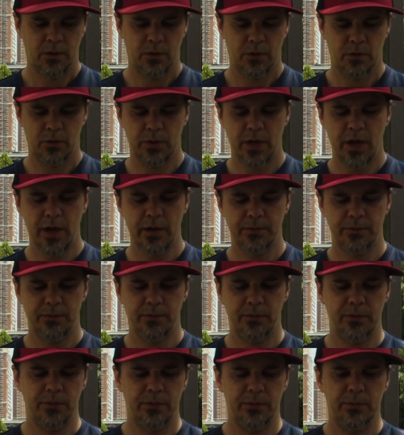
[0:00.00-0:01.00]
Okay,
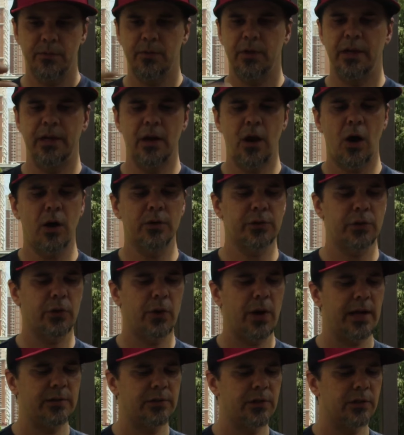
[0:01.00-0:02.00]
it also
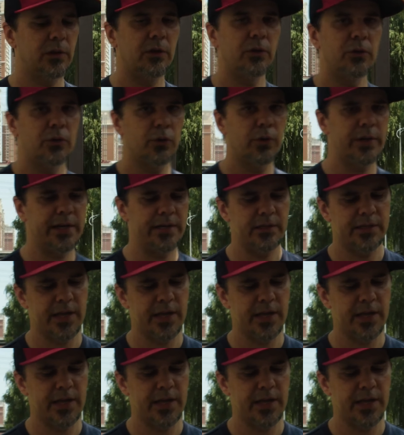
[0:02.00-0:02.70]
has a little green